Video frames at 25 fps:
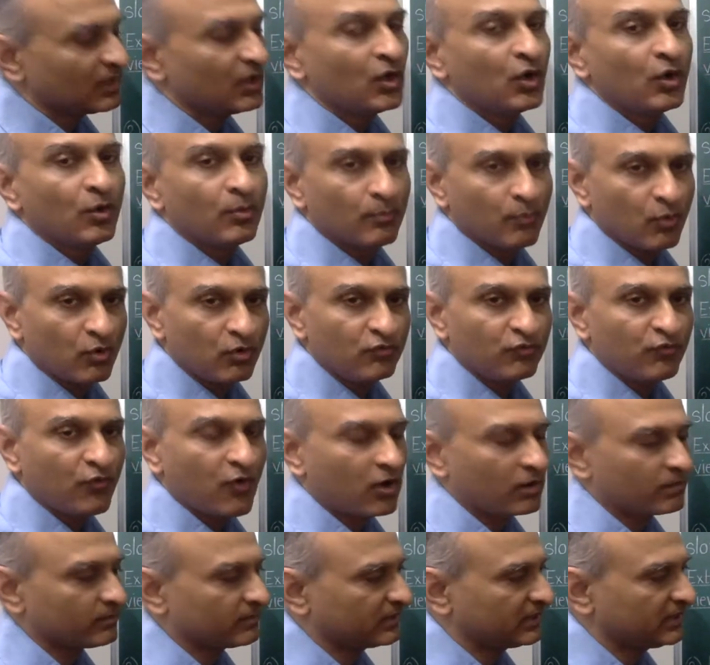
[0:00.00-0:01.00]
More
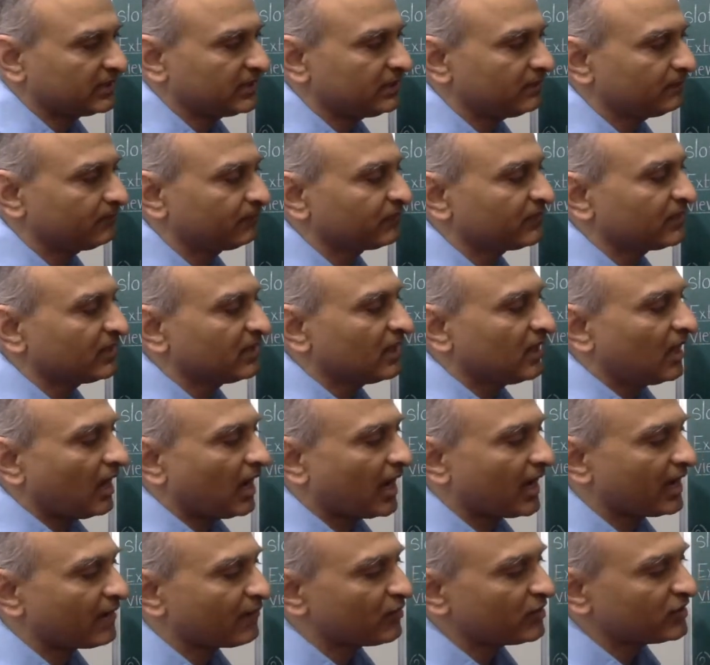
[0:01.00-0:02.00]
formally,
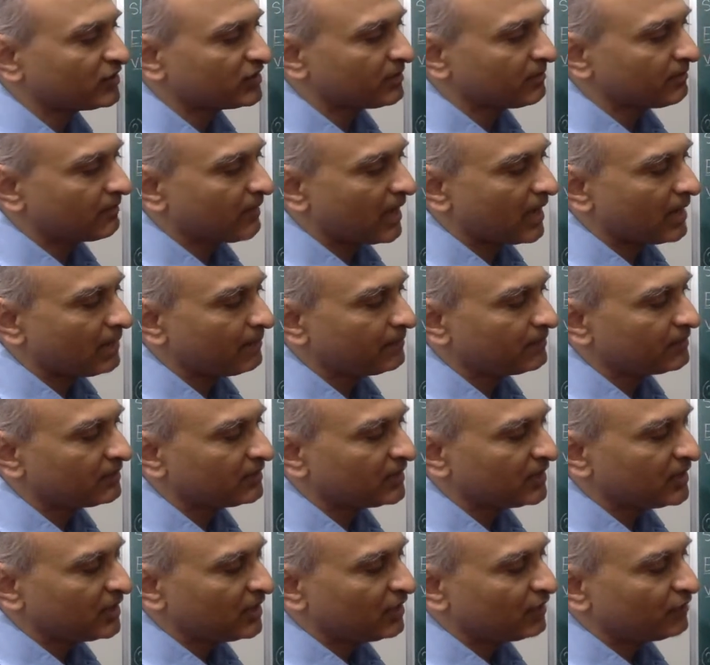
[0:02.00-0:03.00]
I want a map
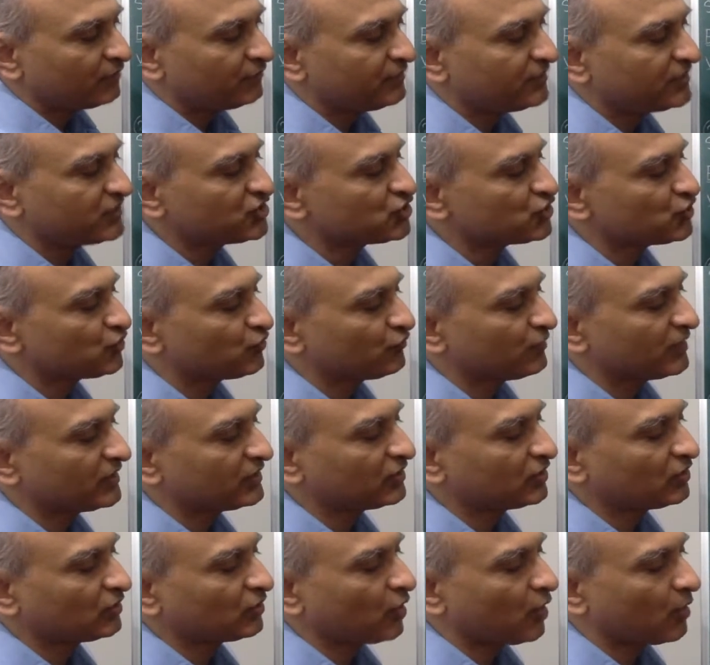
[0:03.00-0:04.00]
which
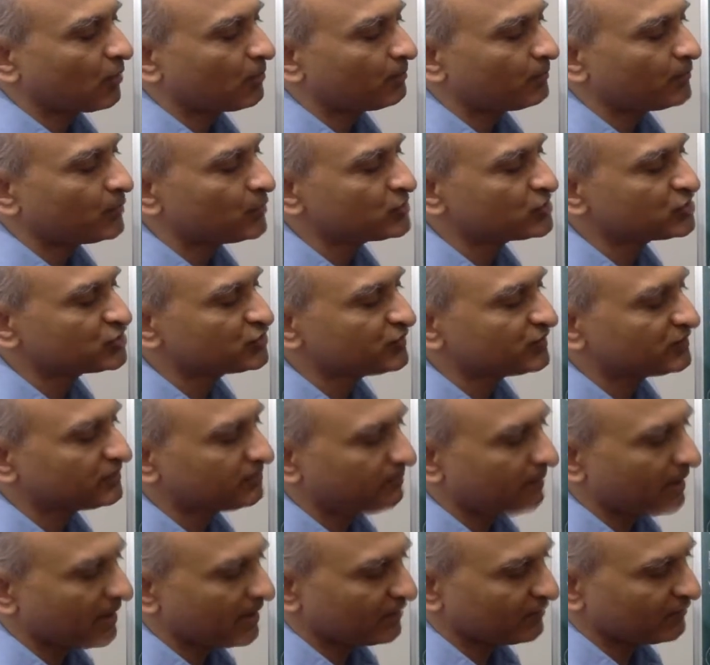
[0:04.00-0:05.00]
when composed with
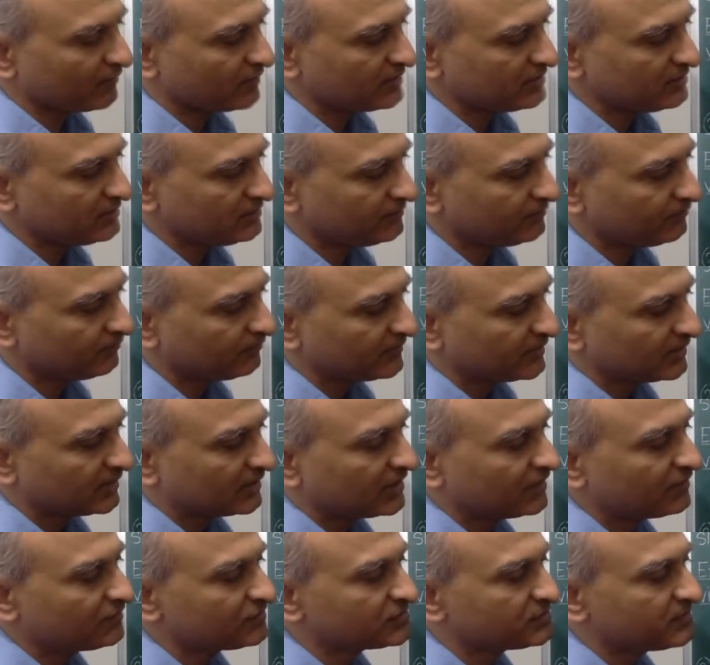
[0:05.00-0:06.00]
pi1
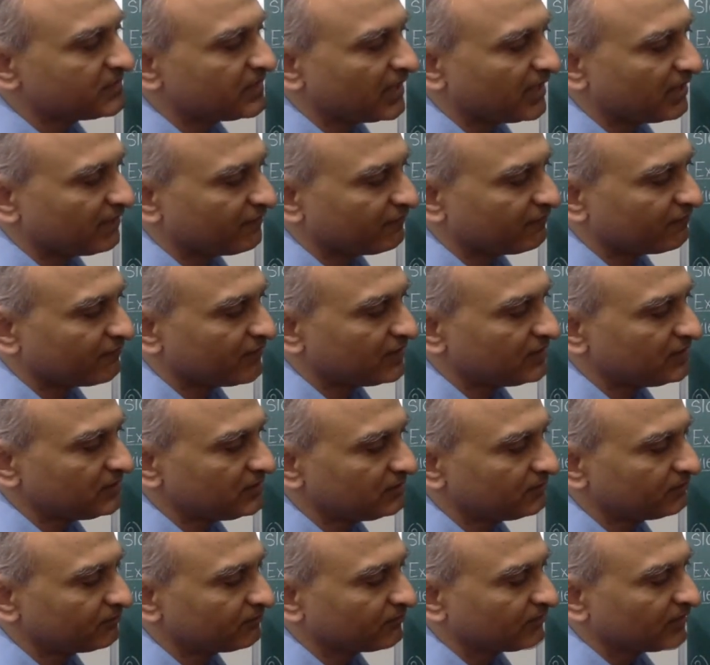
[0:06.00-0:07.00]
gives me F1
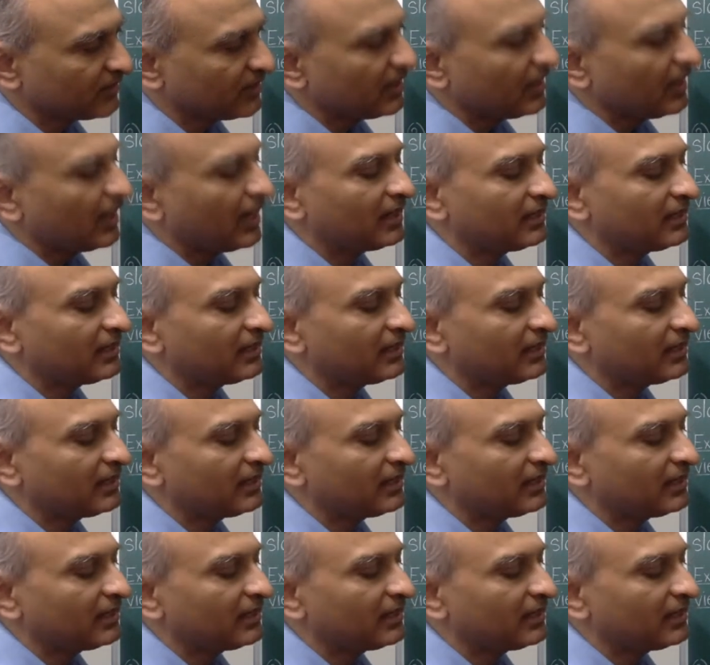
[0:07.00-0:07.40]
and